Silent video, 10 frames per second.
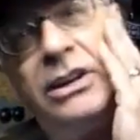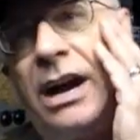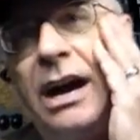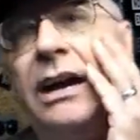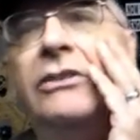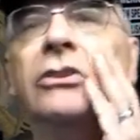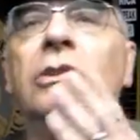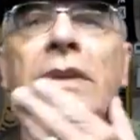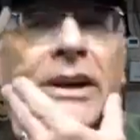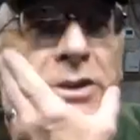your eyes and
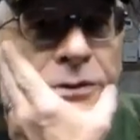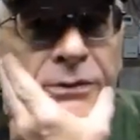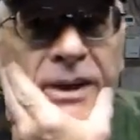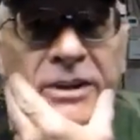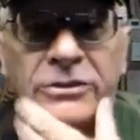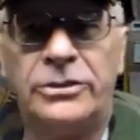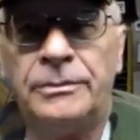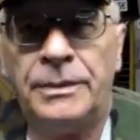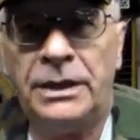around your face.